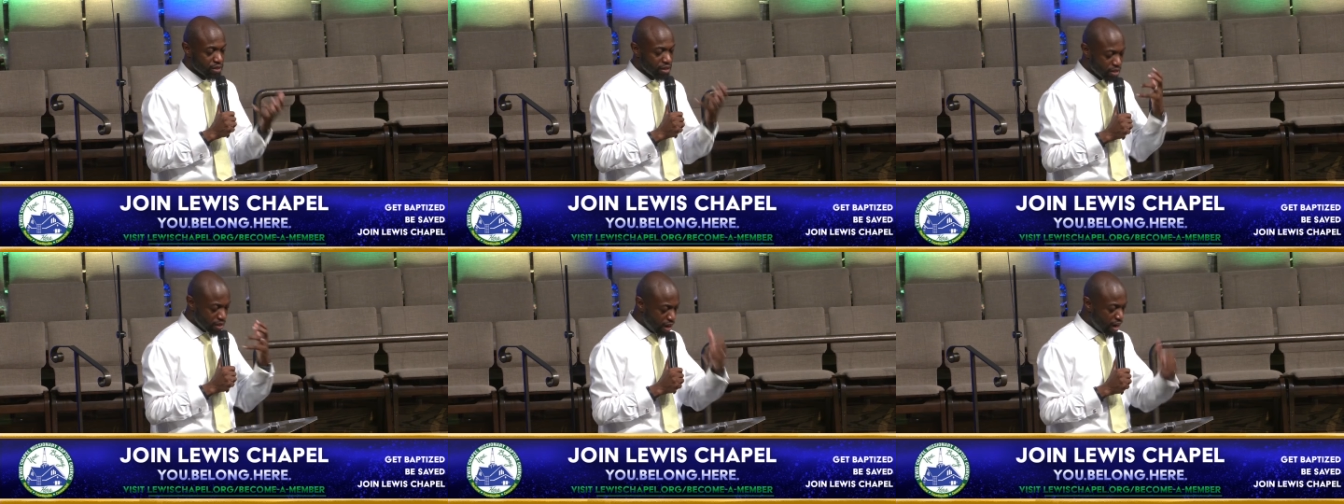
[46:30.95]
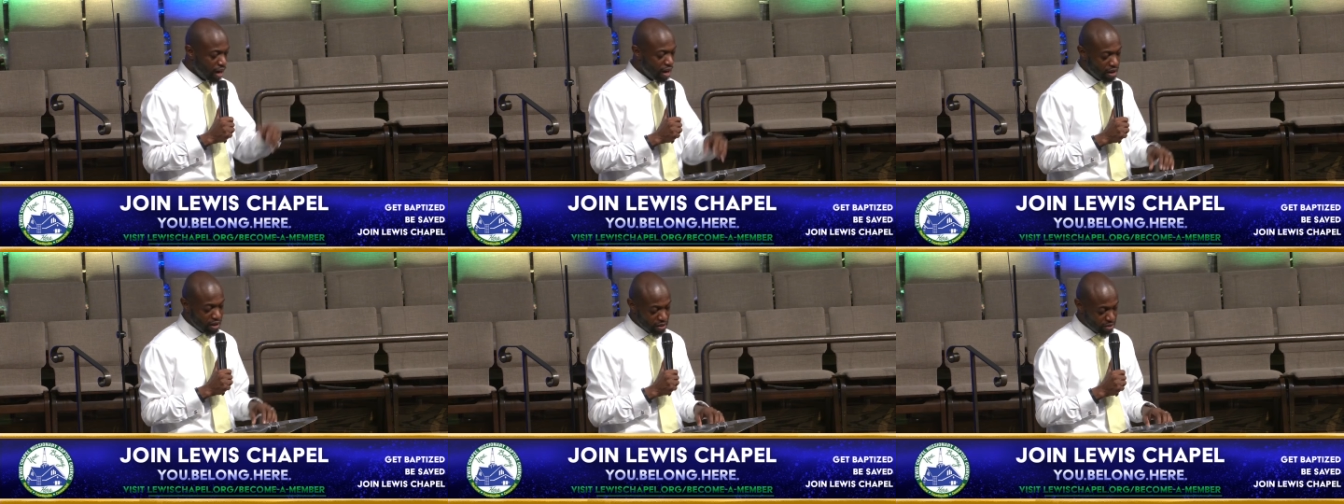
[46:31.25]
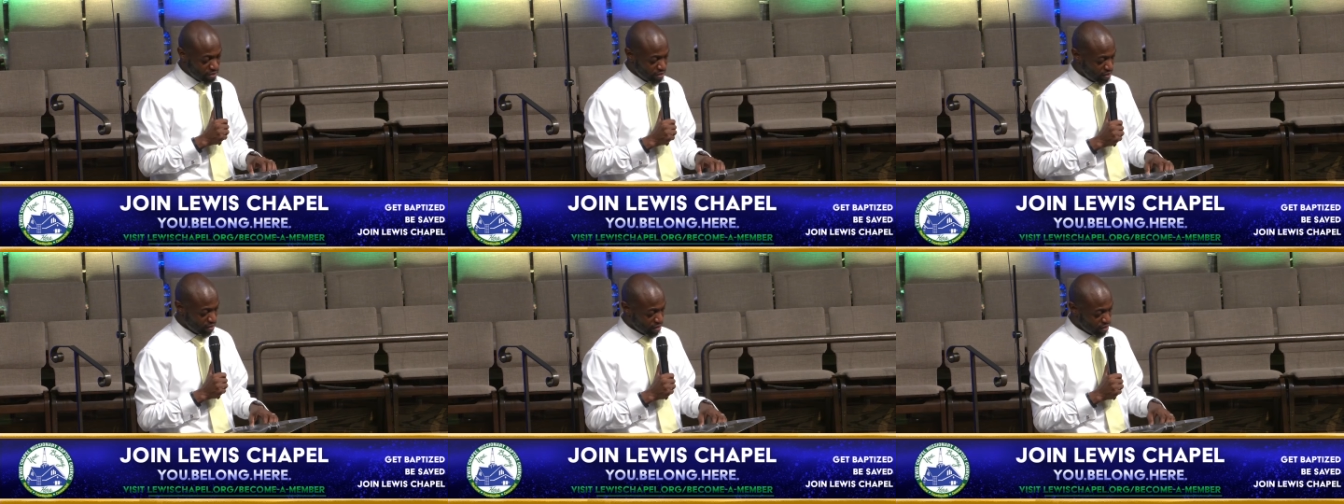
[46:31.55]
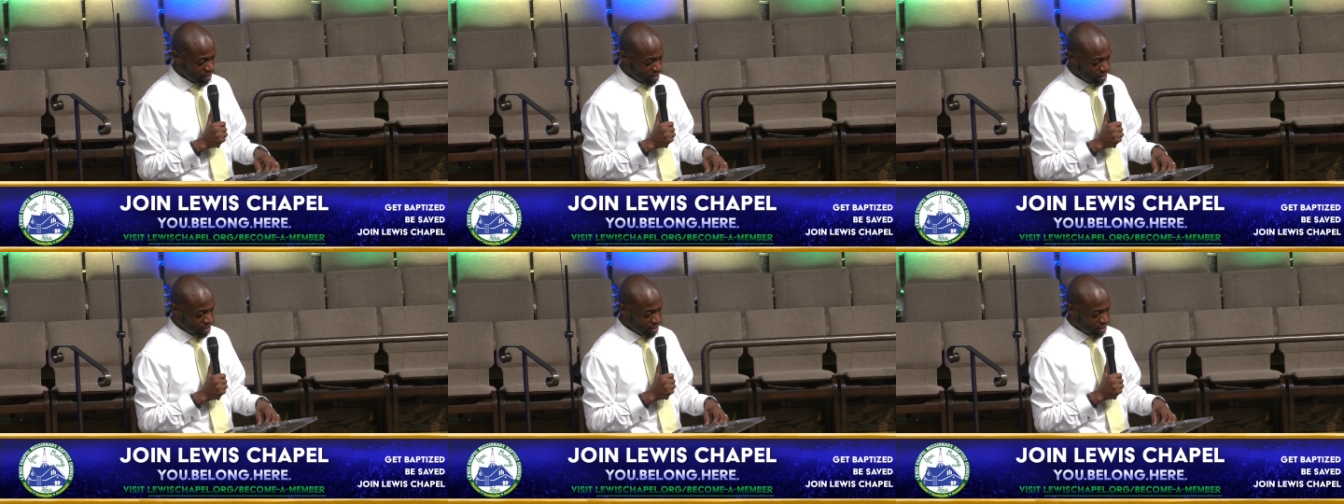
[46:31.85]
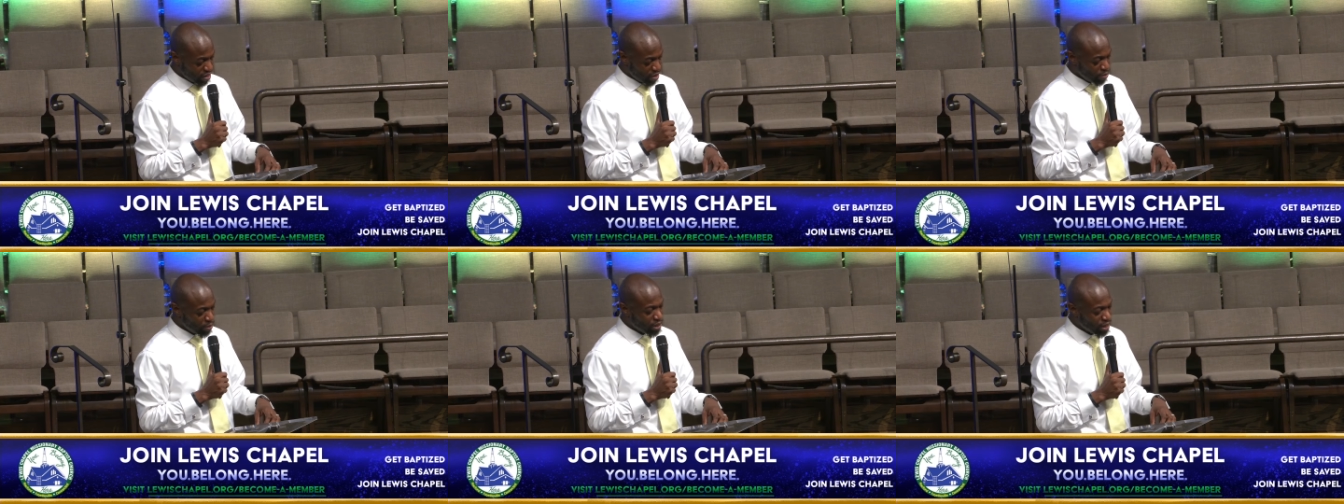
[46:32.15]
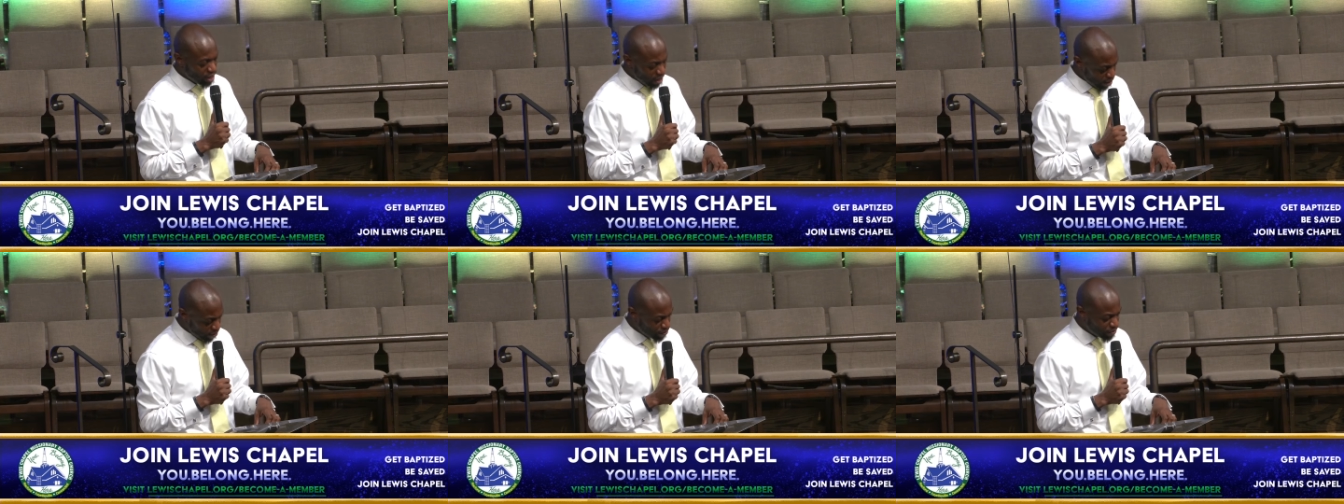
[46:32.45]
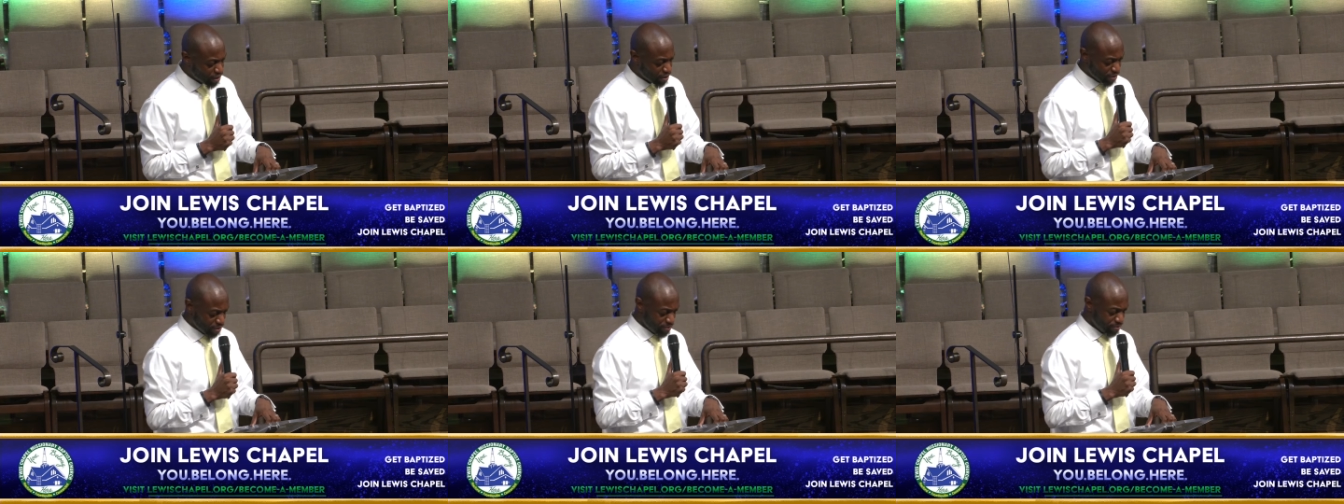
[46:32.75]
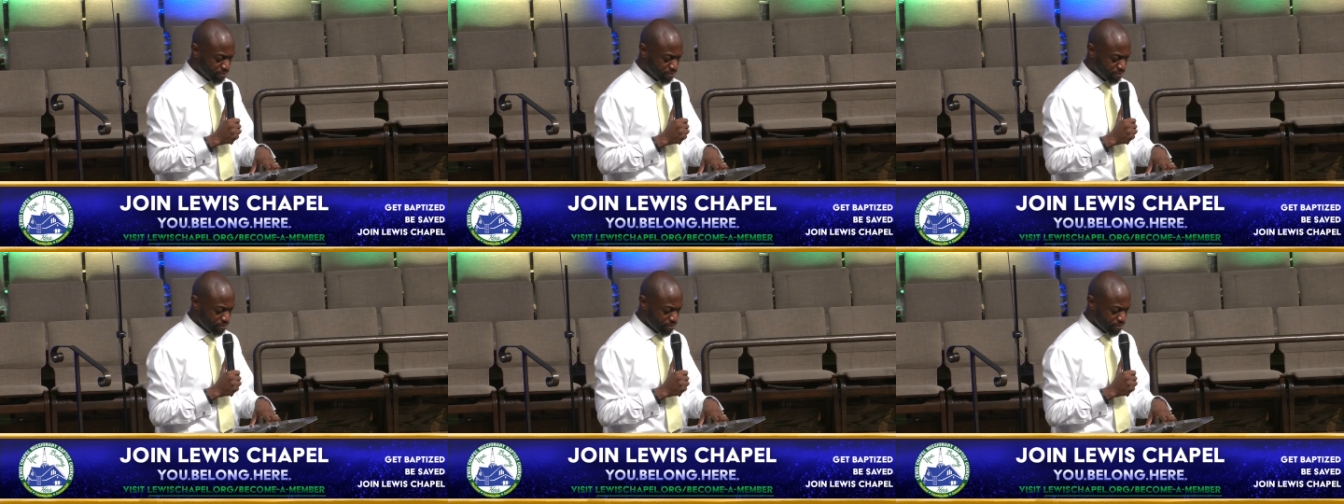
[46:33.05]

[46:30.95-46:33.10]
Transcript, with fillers: God, we love you.